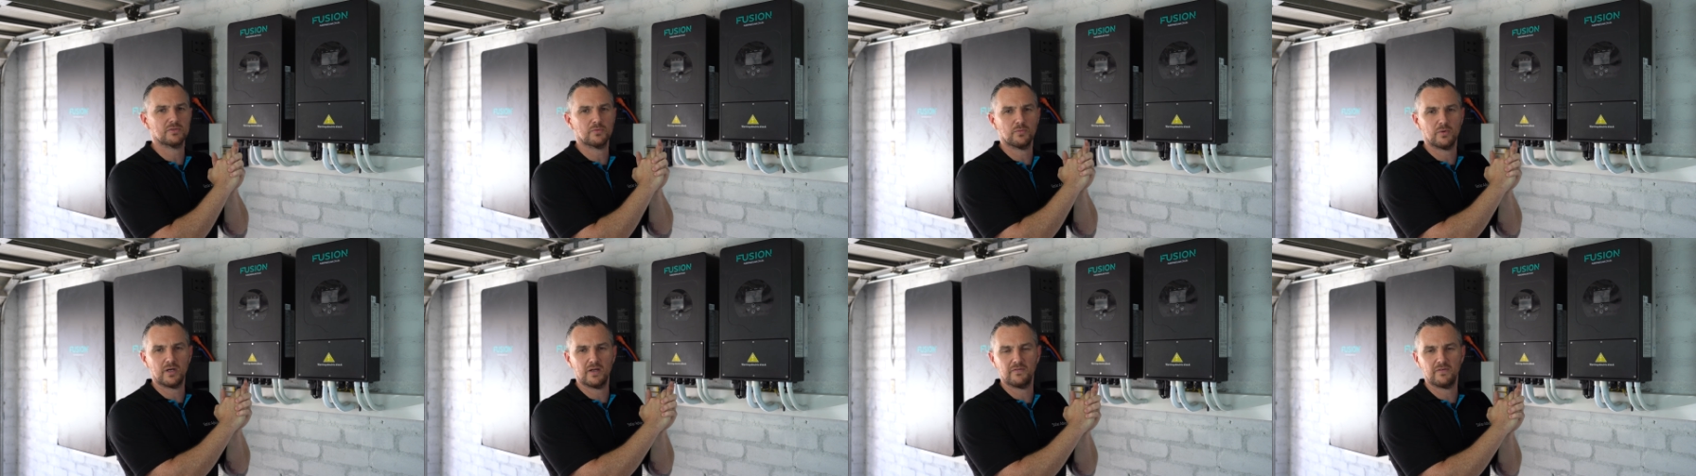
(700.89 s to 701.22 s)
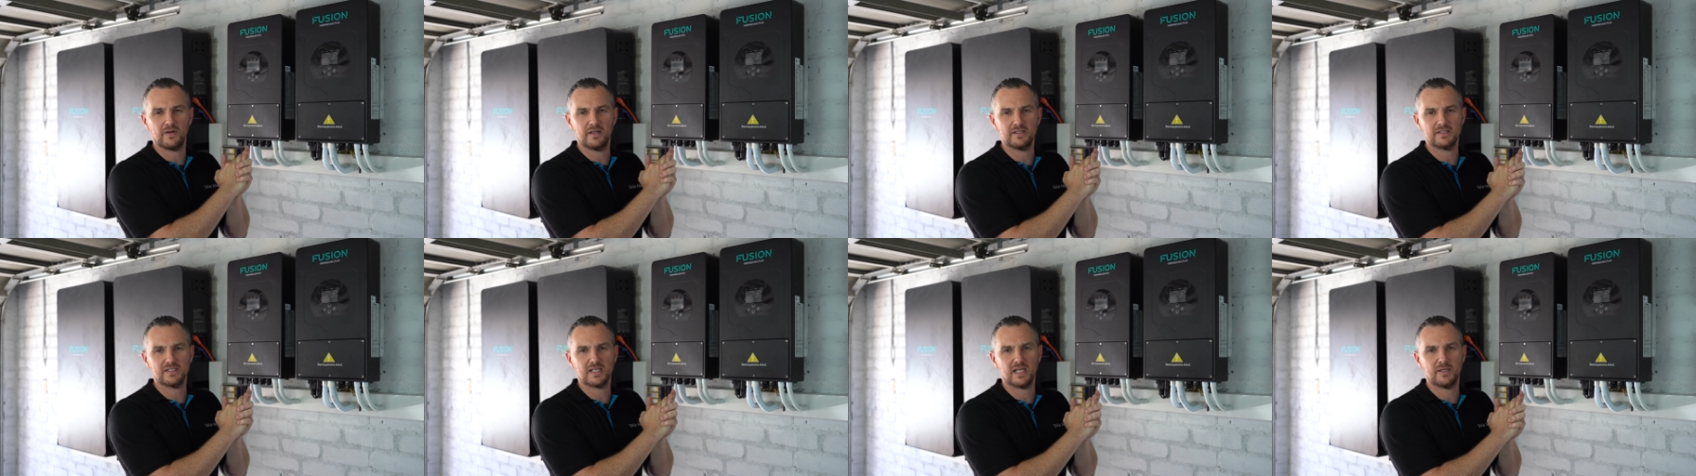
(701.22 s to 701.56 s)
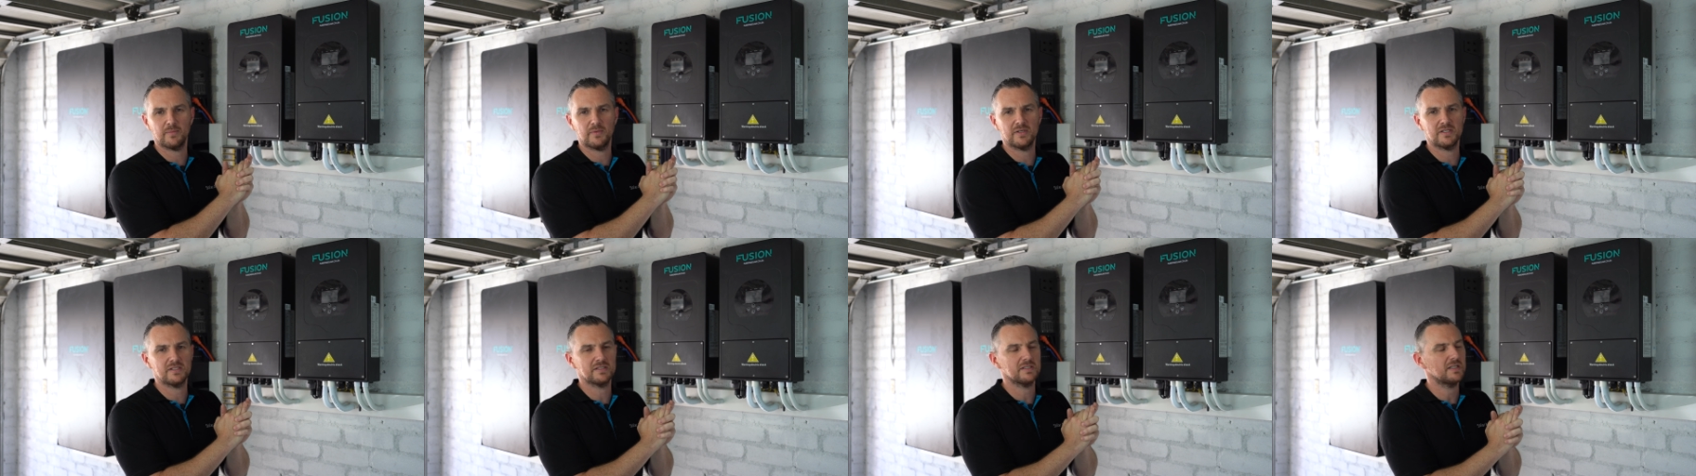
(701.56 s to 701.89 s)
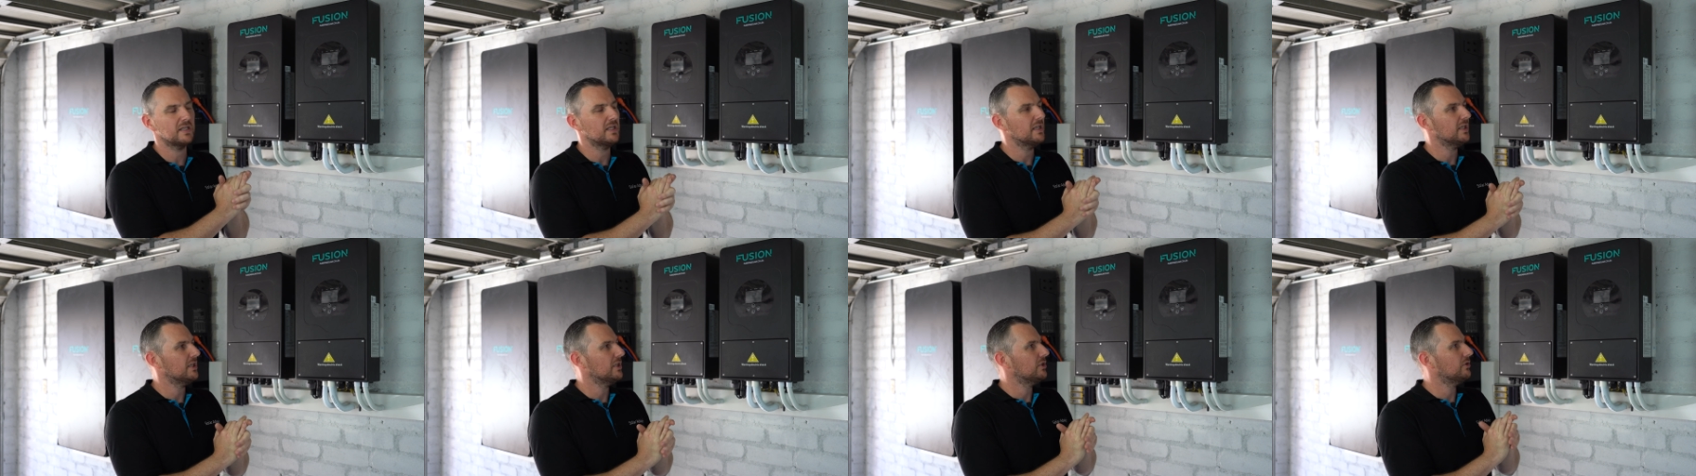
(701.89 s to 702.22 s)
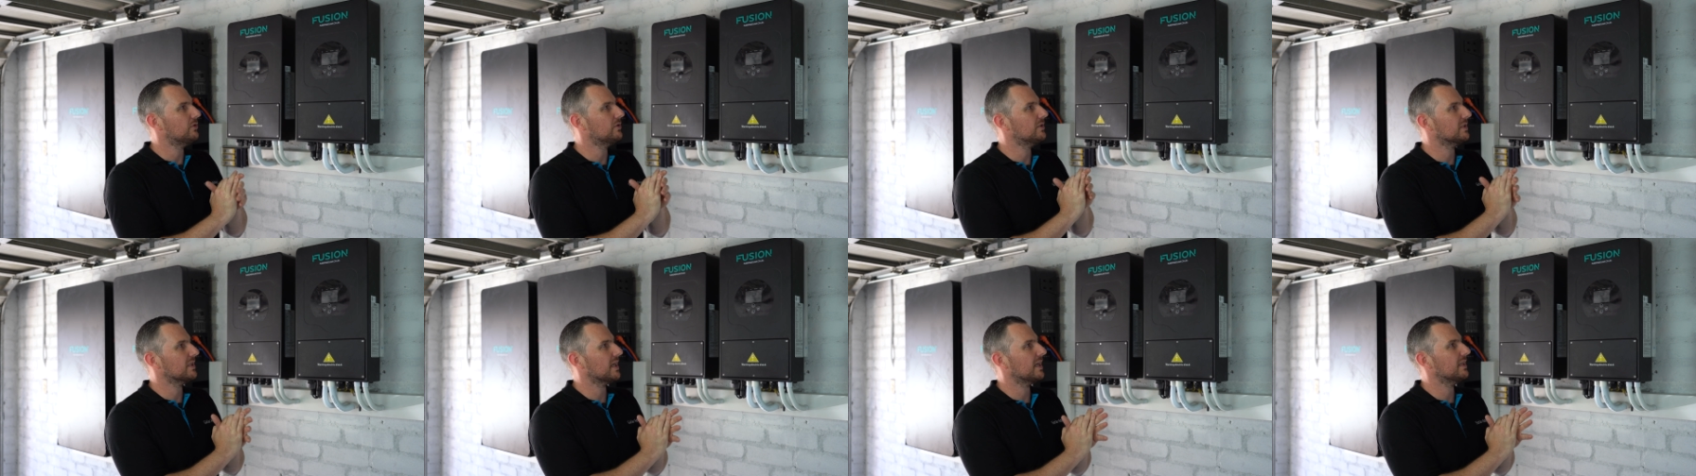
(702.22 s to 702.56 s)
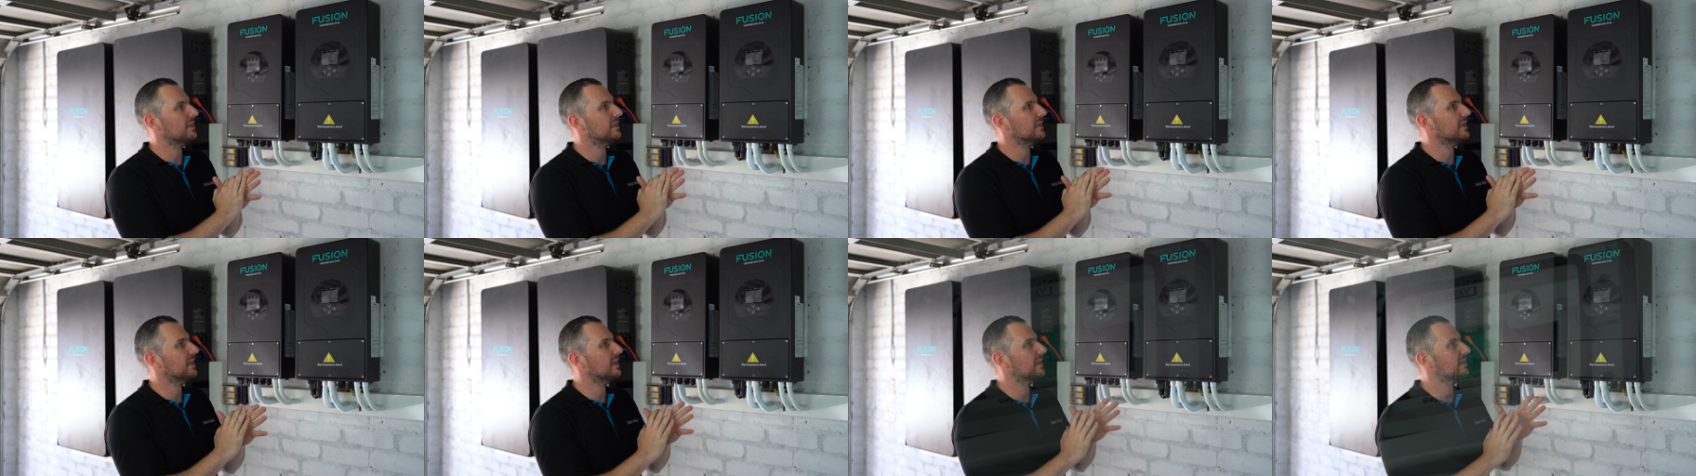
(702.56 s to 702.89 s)
or Wi-Fi timers. You can
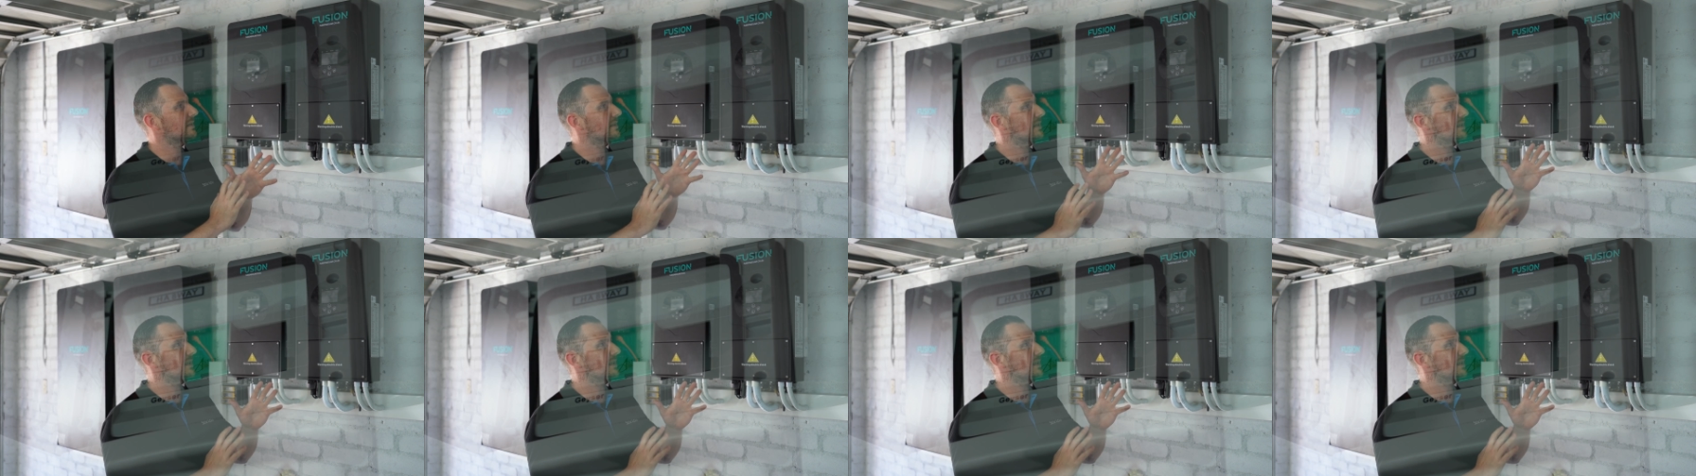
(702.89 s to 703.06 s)
either get